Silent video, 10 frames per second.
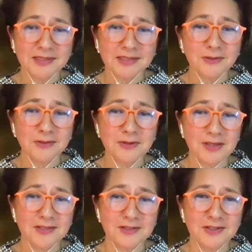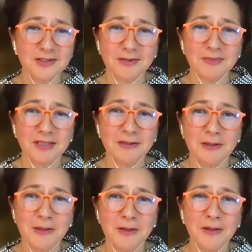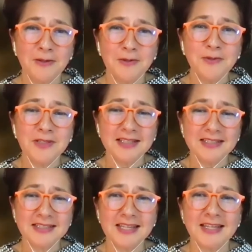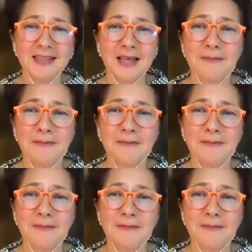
It's a good question, Jeremy. Who'd like to take that?